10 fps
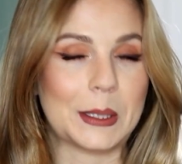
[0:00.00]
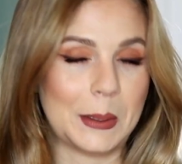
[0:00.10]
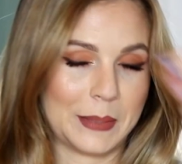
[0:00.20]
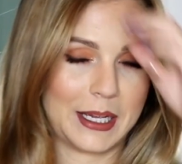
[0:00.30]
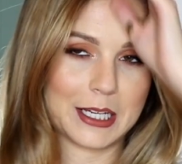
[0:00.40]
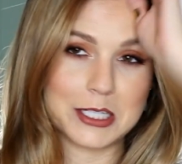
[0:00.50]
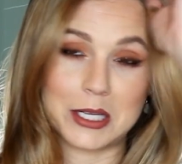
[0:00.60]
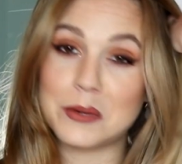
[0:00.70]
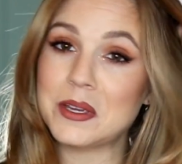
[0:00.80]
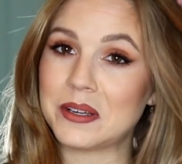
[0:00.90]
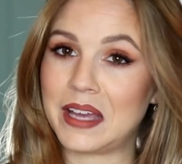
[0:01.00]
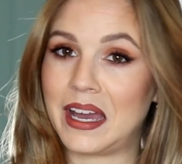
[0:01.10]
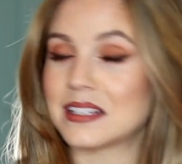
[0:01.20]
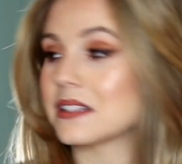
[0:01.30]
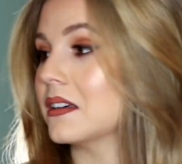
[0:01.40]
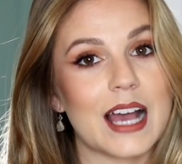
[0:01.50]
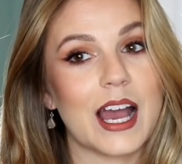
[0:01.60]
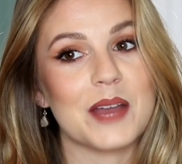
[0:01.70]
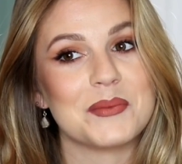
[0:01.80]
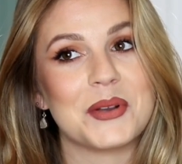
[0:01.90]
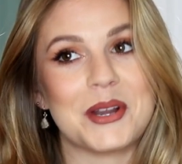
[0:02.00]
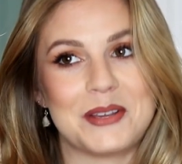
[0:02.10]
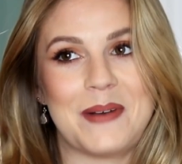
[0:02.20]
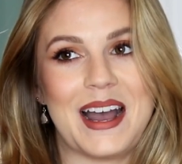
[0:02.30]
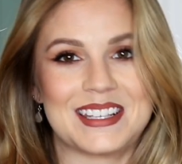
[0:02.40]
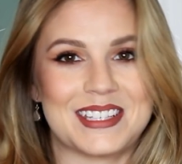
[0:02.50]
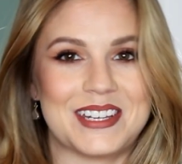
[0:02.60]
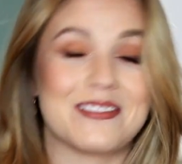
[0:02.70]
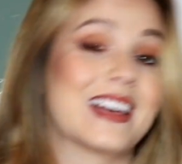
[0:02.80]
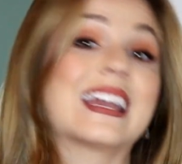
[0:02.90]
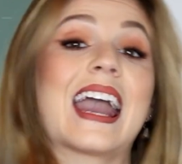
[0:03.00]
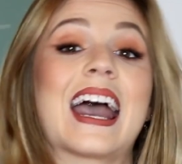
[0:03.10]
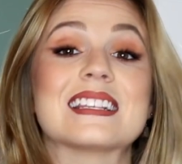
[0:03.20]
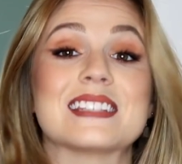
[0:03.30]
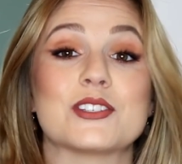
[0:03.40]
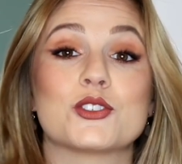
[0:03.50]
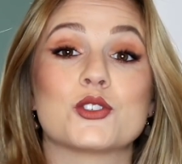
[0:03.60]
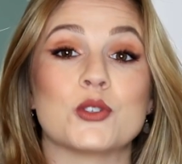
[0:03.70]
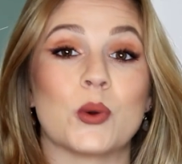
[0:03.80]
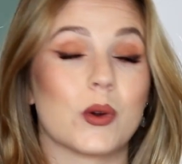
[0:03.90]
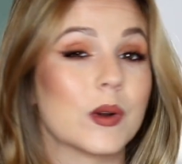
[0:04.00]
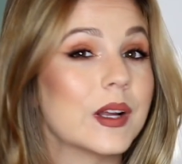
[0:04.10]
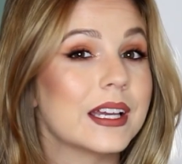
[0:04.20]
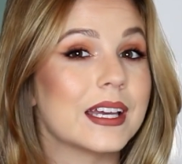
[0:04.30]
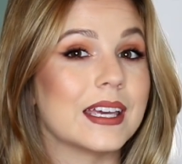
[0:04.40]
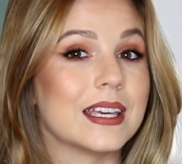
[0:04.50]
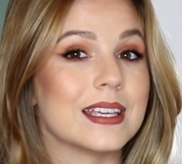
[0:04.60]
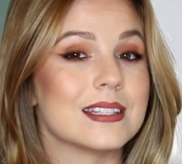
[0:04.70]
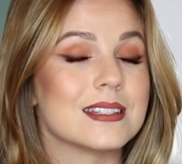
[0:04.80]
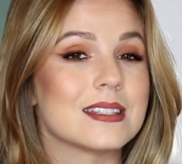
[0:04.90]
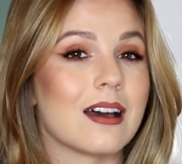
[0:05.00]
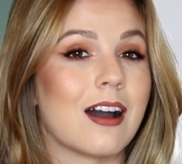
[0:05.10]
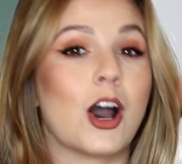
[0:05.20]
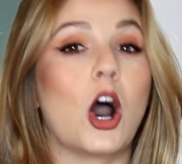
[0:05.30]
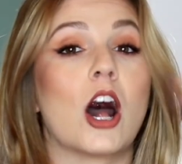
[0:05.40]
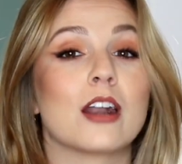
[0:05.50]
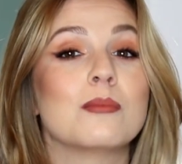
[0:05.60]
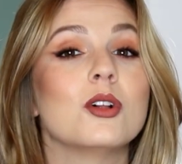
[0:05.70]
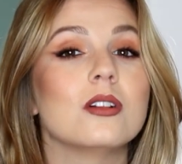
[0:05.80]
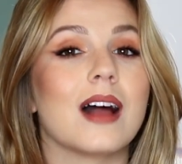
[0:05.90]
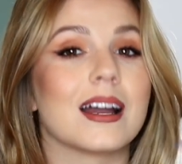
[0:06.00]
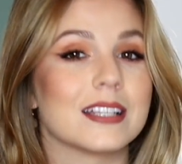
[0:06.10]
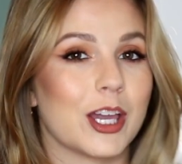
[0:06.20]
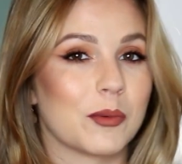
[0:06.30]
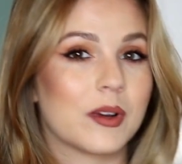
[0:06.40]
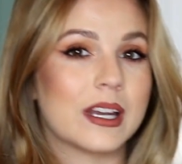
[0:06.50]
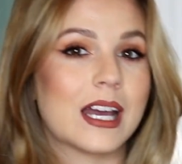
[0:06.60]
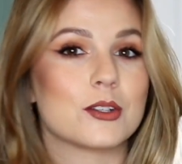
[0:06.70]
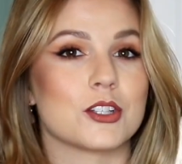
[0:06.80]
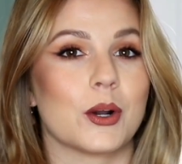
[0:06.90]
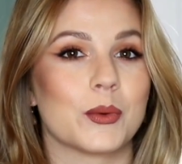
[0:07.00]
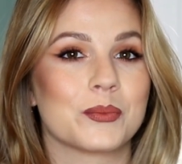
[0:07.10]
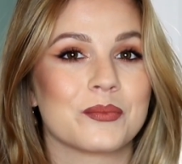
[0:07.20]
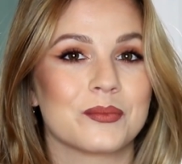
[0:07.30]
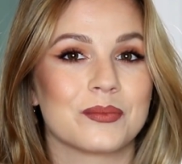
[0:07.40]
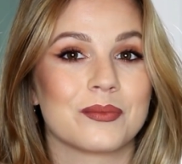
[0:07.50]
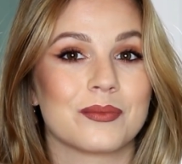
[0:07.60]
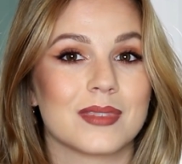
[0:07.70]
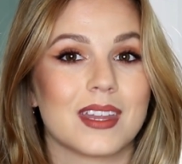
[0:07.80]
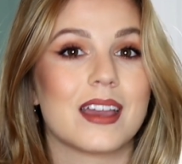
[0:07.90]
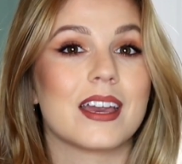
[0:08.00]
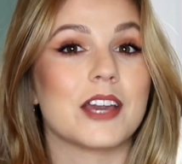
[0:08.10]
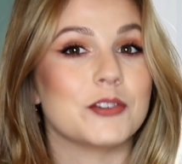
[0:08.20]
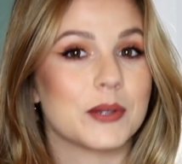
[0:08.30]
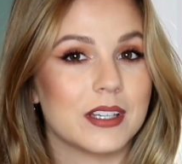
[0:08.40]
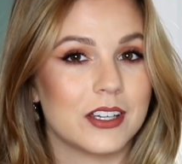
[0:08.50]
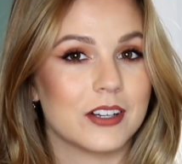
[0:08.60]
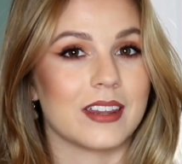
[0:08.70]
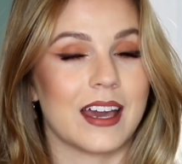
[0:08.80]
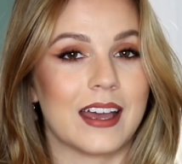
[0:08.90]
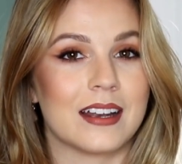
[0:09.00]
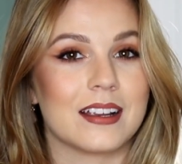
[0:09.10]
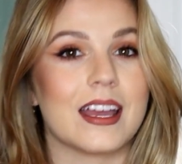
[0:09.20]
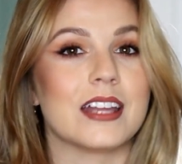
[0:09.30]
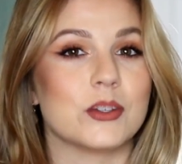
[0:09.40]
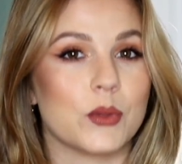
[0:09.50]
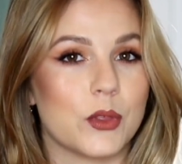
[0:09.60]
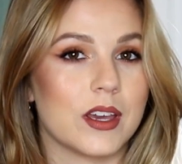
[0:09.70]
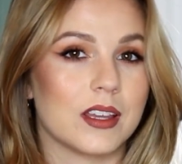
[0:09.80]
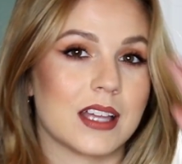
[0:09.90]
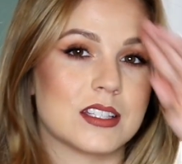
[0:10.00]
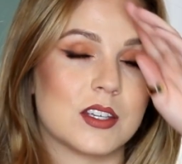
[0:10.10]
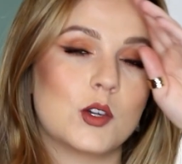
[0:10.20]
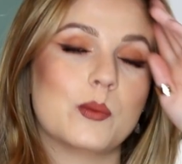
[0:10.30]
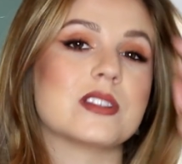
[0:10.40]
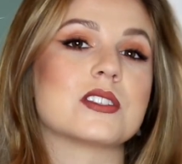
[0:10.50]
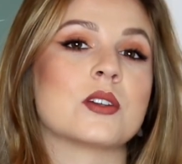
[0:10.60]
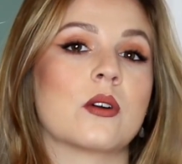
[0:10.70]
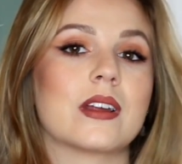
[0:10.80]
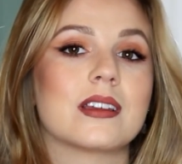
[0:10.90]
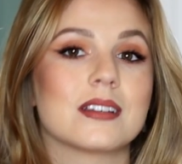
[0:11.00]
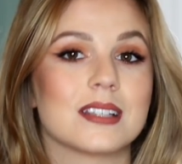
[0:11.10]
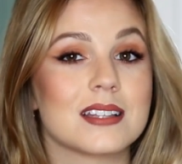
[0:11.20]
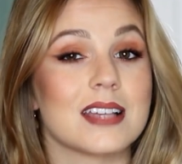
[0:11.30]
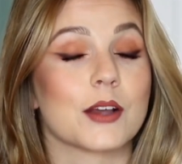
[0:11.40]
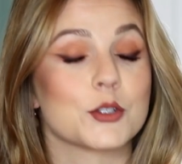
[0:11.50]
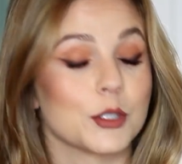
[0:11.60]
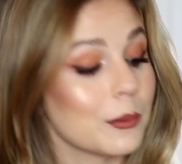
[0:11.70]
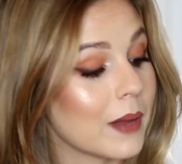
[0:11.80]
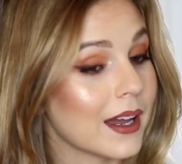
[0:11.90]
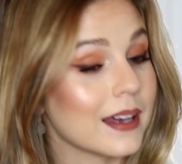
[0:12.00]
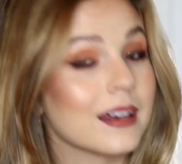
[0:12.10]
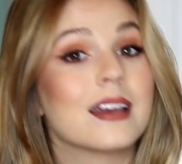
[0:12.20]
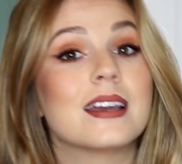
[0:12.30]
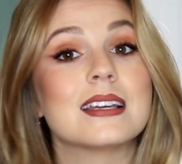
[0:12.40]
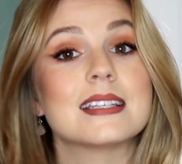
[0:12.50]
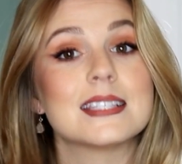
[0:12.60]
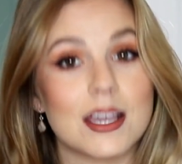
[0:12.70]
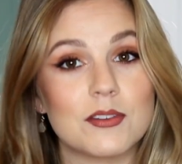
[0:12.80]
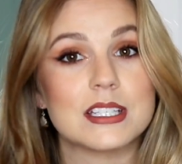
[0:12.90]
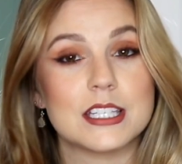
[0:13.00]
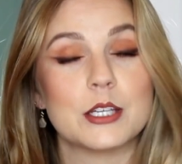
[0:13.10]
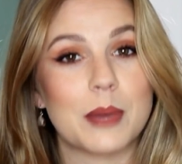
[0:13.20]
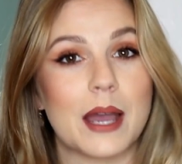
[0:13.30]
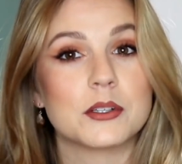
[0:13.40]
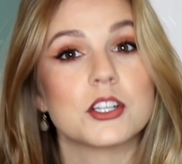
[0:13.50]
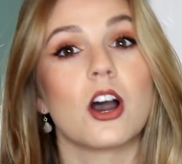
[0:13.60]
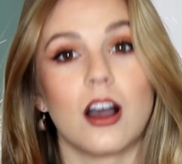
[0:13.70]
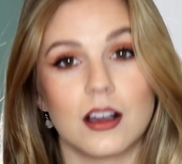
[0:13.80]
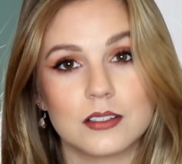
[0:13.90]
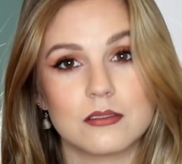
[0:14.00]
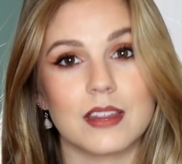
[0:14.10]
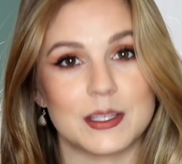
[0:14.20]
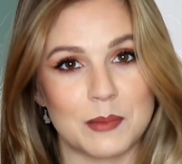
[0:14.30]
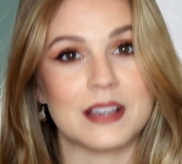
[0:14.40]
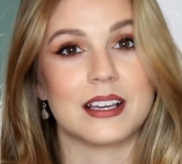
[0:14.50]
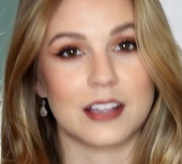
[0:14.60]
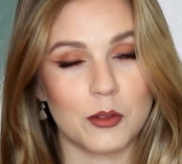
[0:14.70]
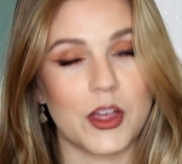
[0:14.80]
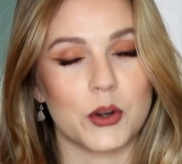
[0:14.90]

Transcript: Oh my gosh, can you hear Cass? I'm pretty positive that Cass's snoring is audible on camera right now. So if you can hear that and you think that's a human snoring, that's actually my 17-pound dog that's making all that